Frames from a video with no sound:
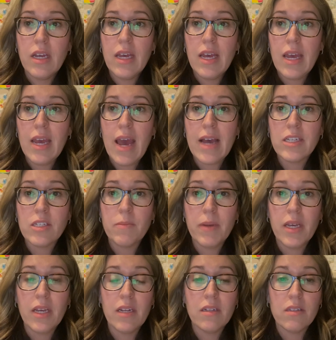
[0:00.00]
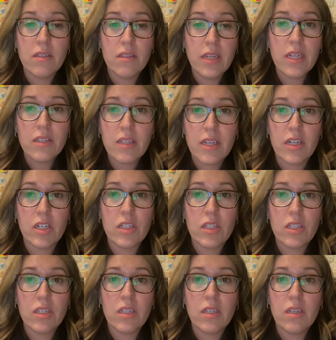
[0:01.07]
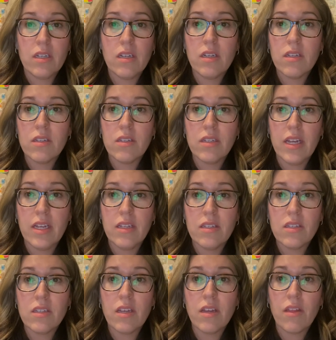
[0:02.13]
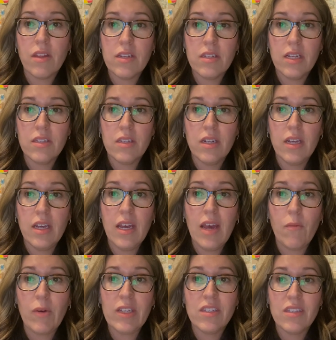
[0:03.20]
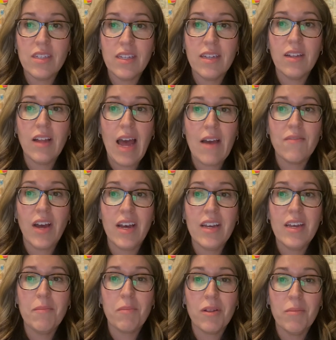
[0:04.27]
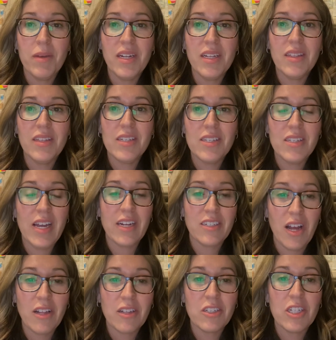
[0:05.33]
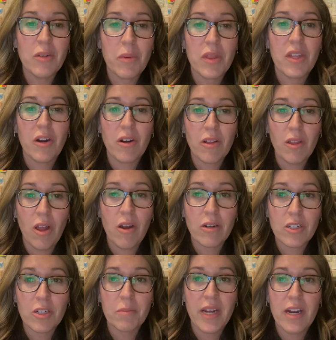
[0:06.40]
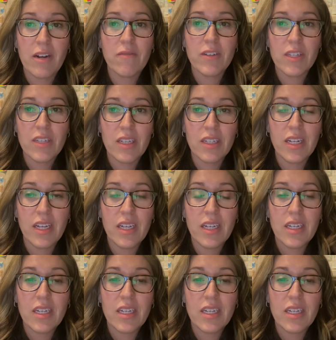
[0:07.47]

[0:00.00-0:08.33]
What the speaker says: It has been 6 years since this incident, and we still have not implemented this technology within our long-term care facility.